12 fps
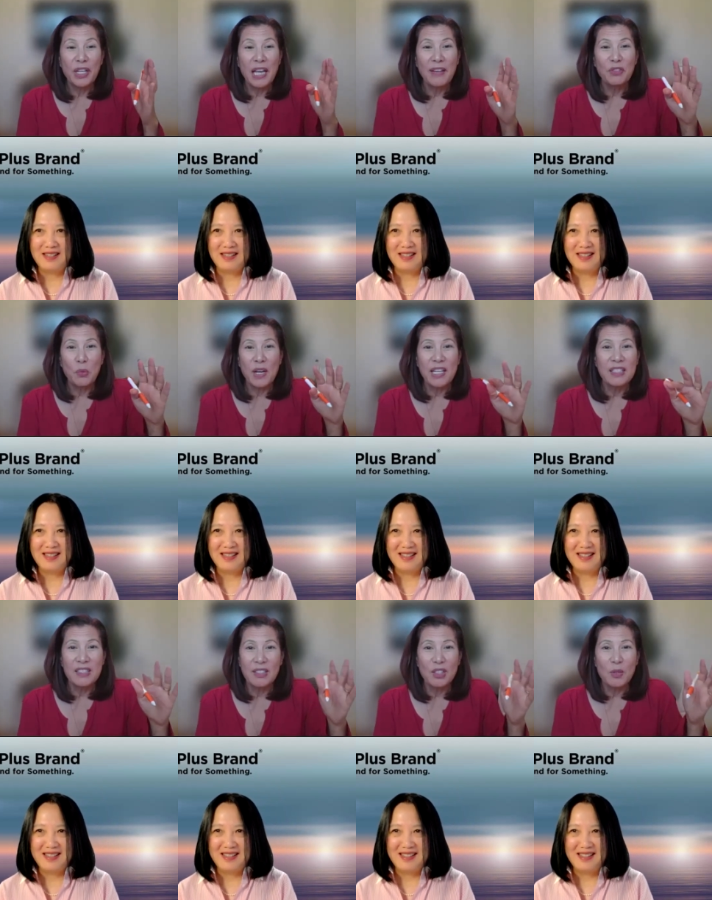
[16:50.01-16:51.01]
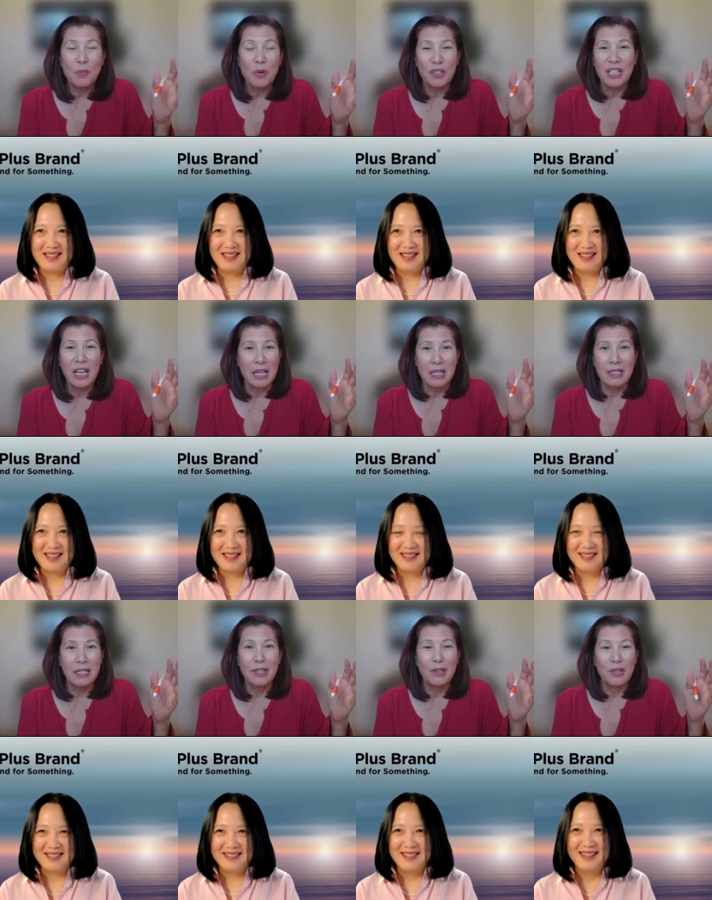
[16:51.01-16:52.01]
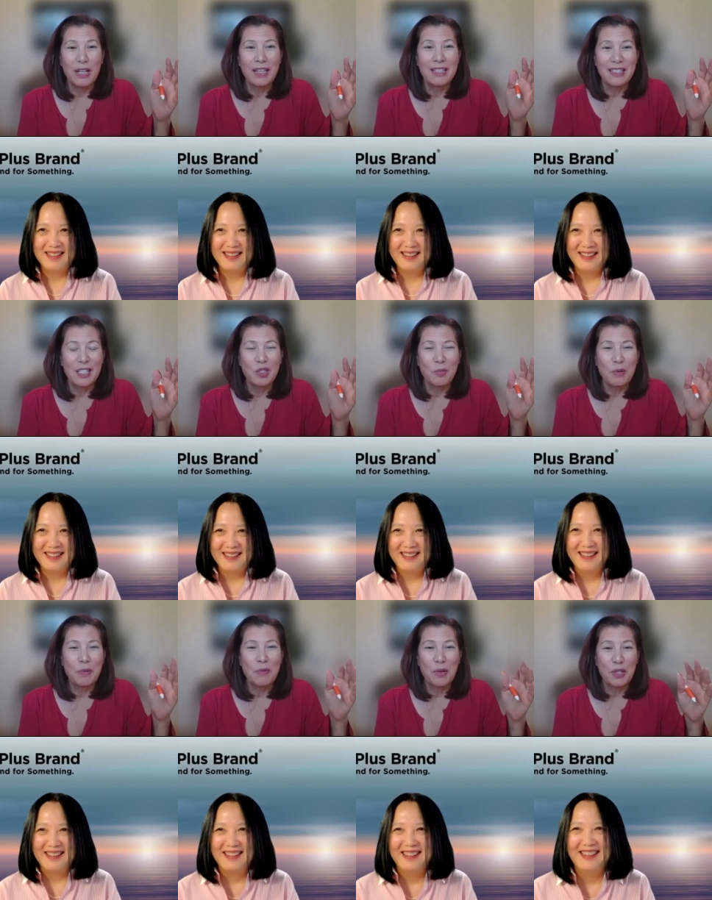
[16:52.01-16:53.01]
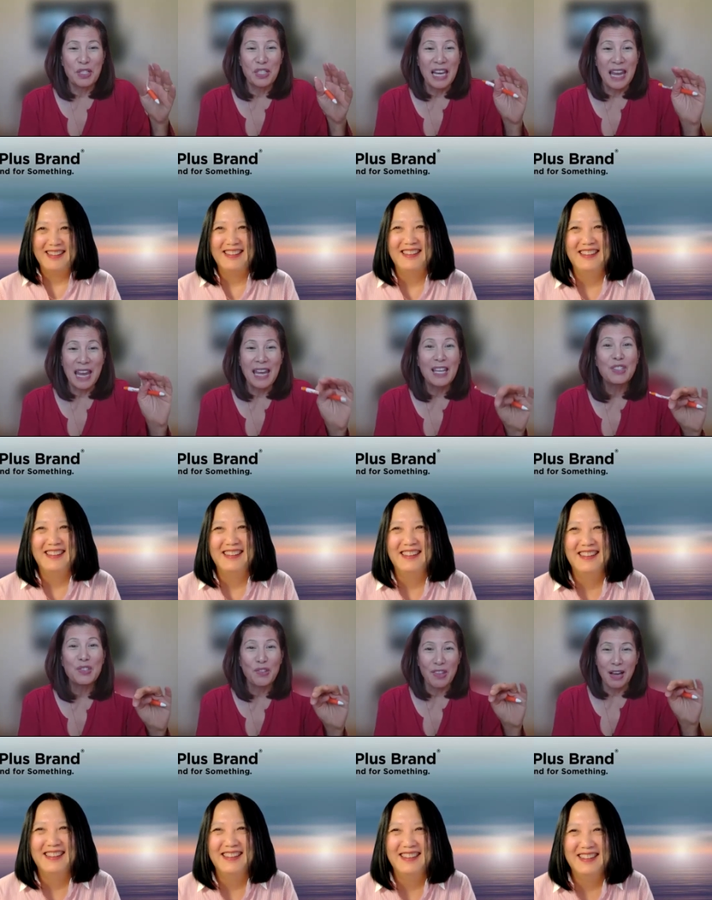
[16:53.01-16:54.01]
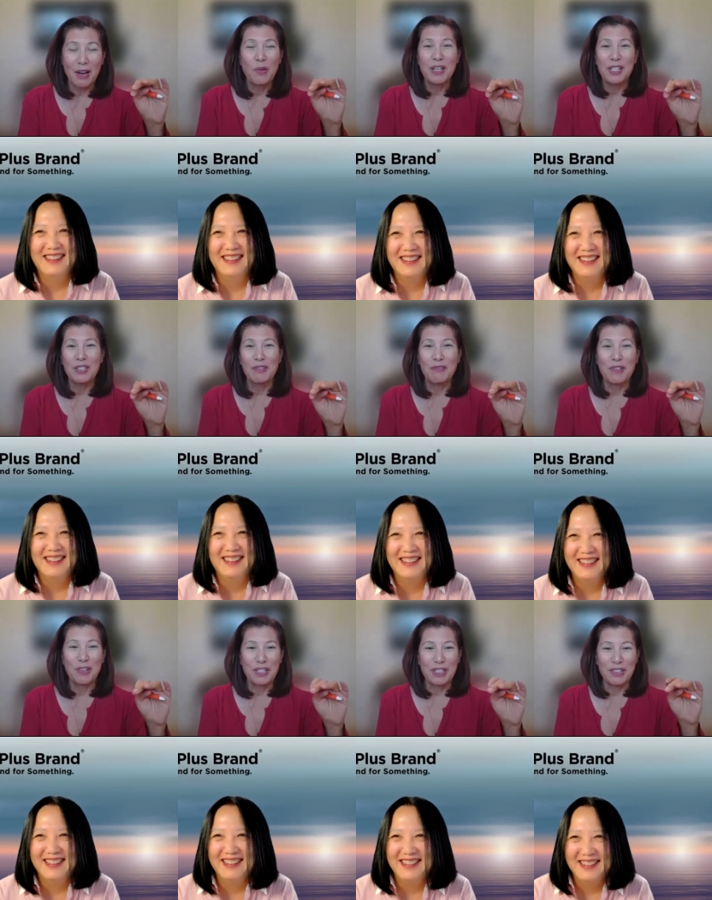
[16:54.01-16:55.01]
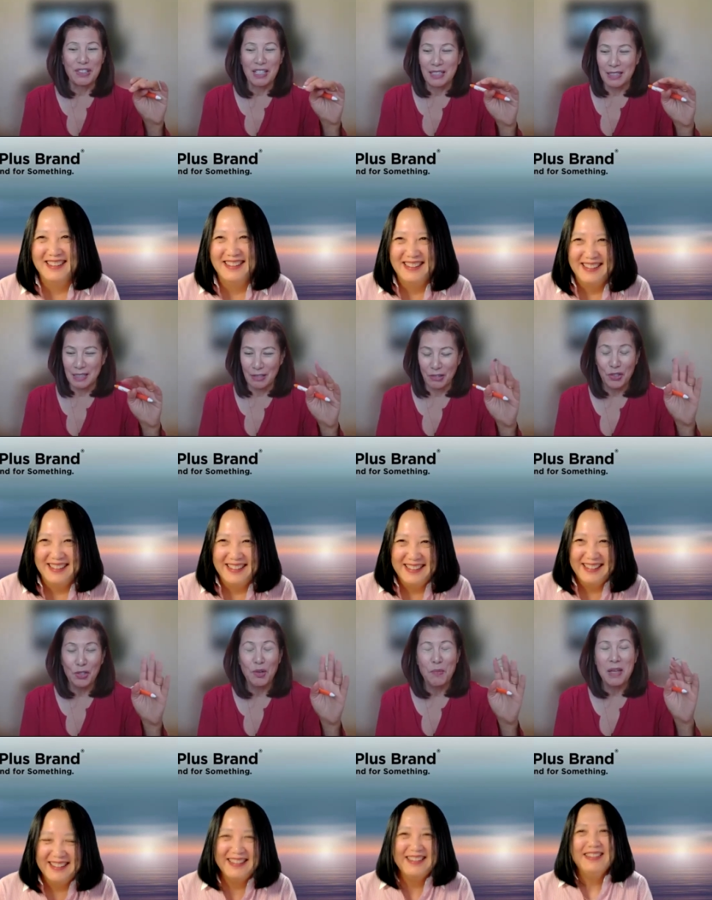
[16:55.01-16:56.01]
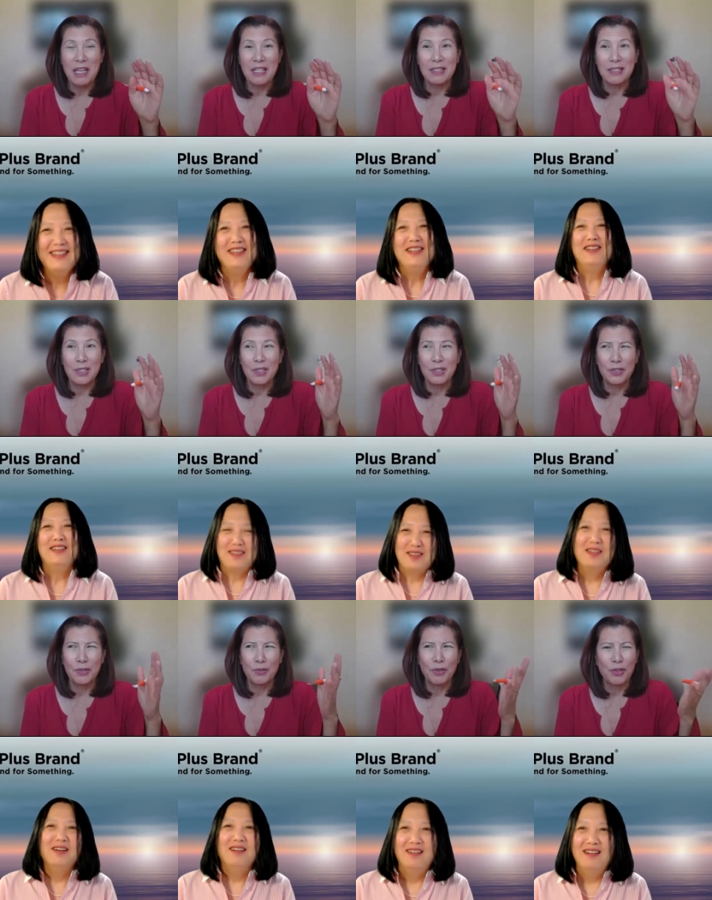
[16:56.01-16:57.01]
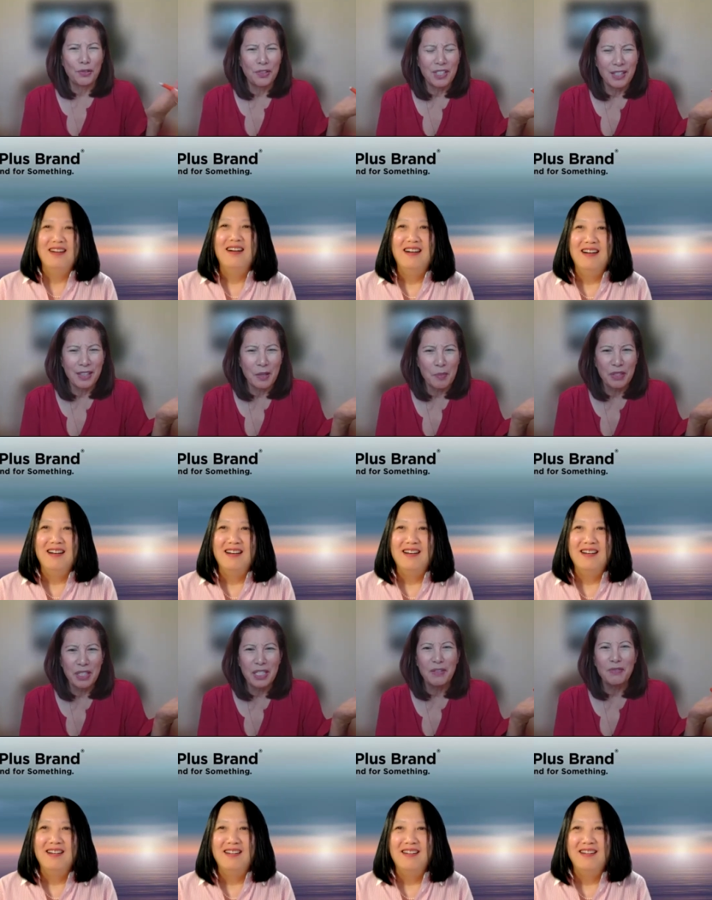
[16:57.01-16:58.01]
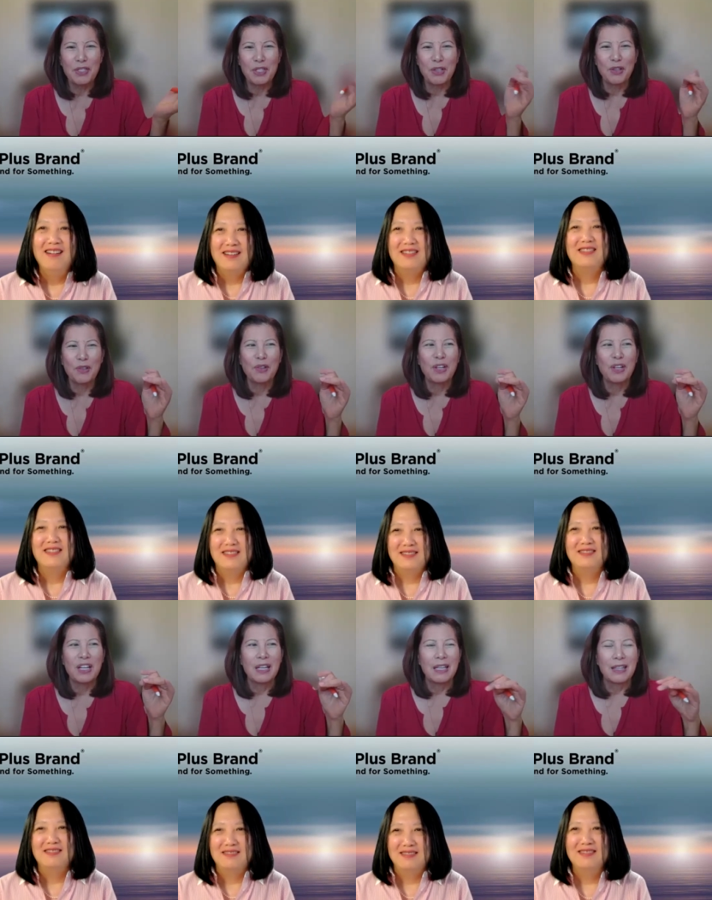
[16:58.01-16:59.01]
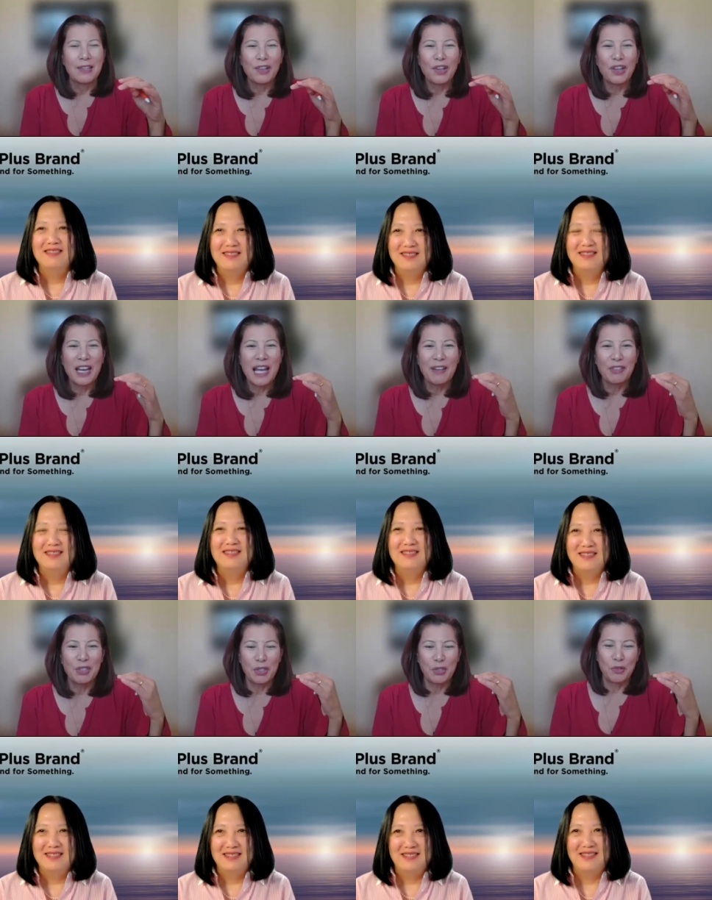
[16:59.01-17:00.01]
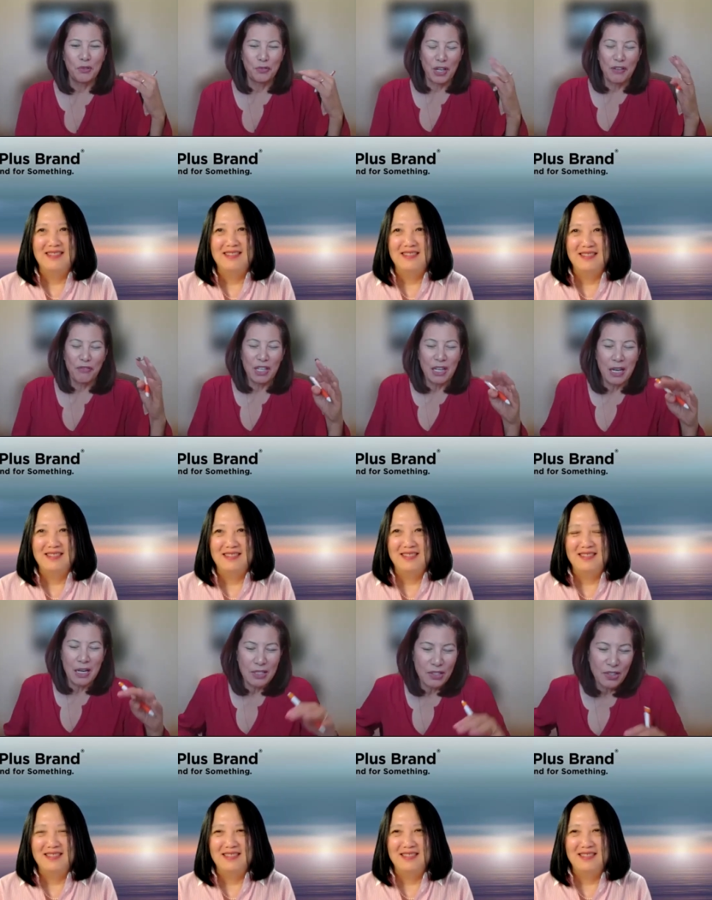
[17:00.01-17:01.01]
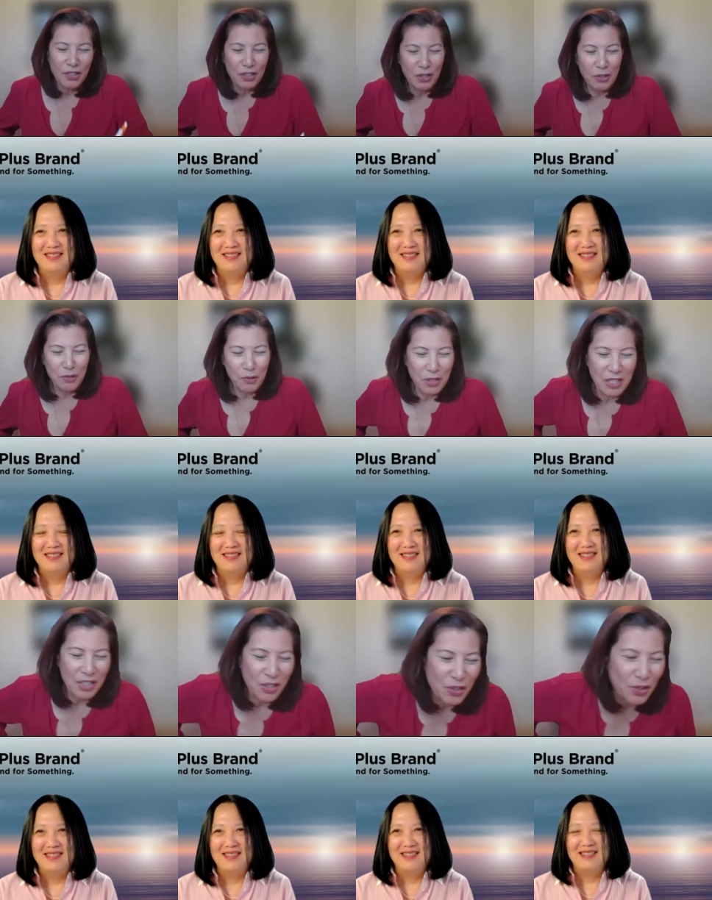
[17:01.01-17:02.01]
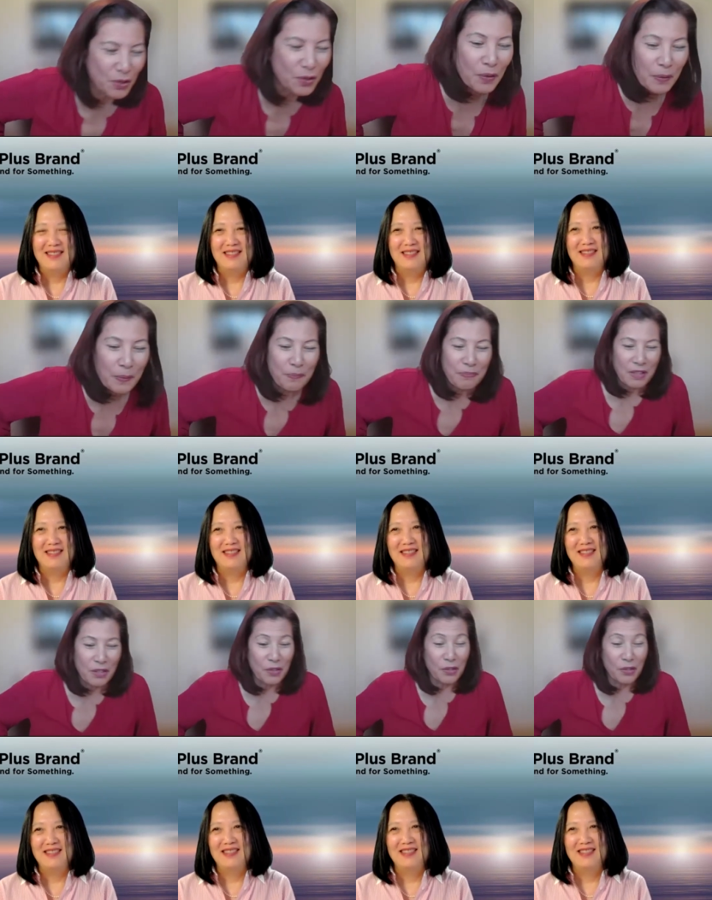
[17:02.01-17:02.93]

Speaker 1: have to wait six more days, and the United States Supreme Court is going to answer that question for us, right? Their term ends June 30th, I believe. So they're going to have to, for every case argued this term, they're